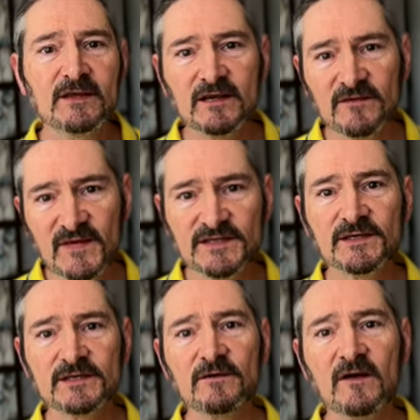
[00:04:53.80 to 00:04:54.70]
And this is
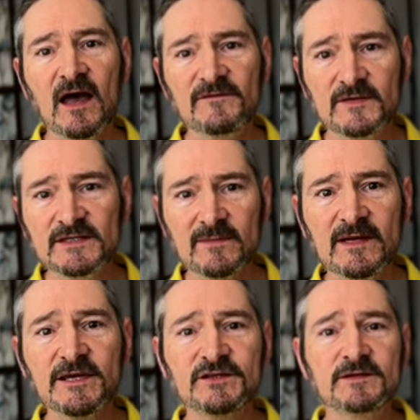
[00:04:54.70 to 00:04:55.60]
so that after the
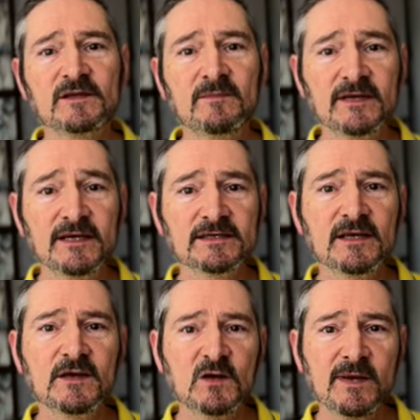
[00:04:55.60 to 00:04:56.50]
simulation is complete,
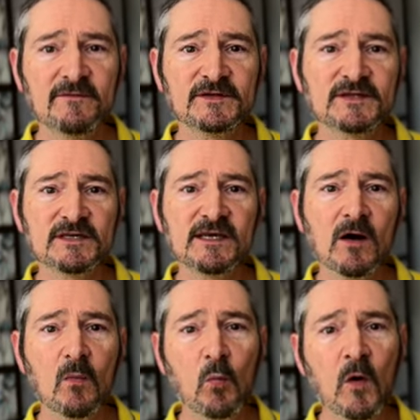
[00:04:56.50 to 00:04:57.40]
you'll be able to see
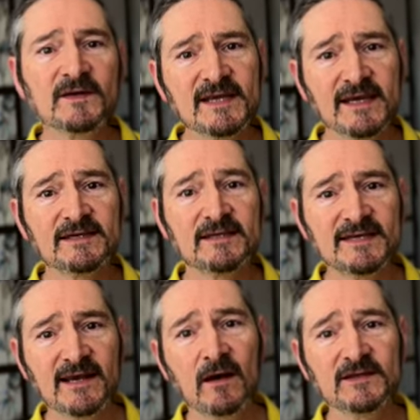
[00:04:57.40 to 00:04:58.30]
on what date
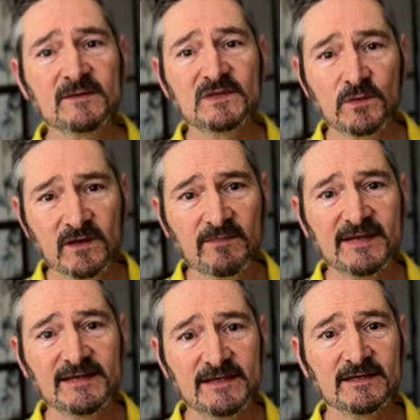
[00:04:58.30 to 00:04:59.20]
10 items were
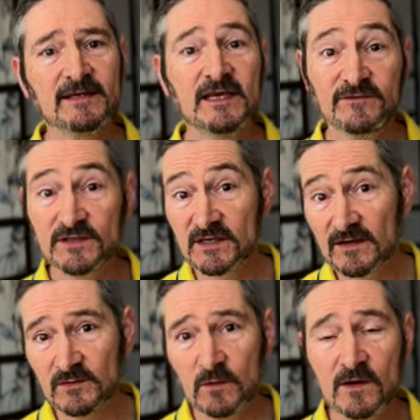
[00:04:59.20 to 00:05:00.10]
completed if you
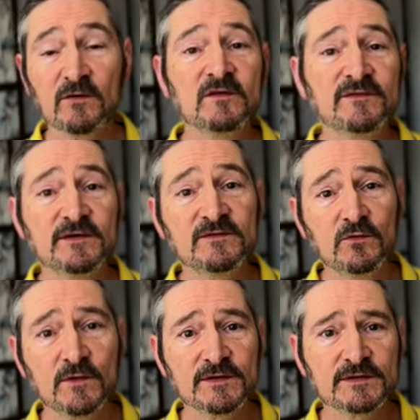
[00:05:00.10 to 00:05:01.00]
started work on the 1st of
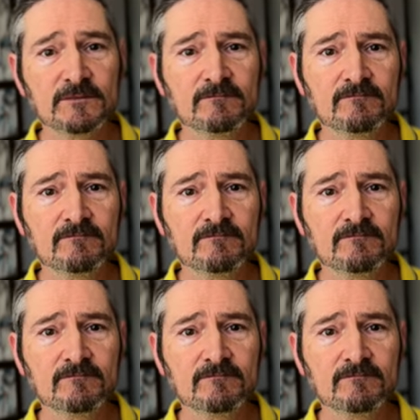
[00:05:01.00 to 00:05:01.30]
August.